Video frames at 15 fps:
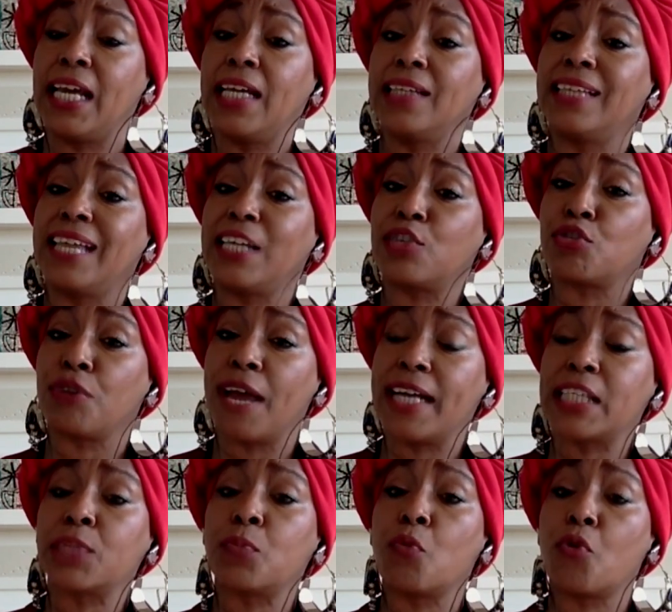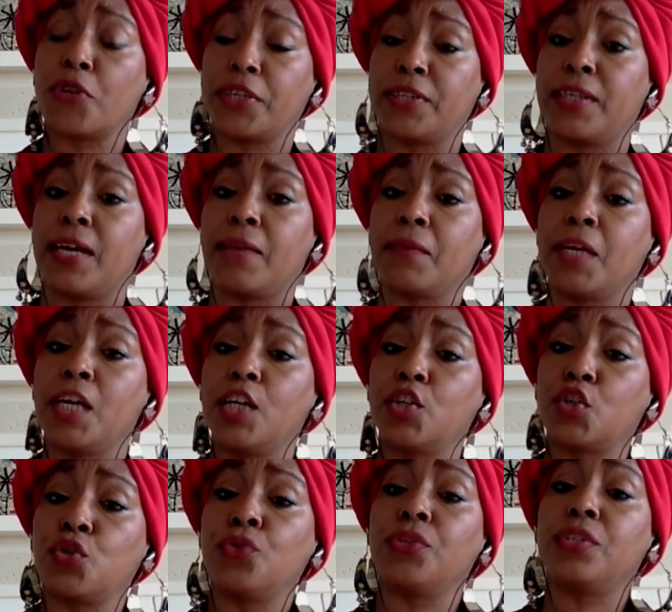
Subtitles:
they transported them to the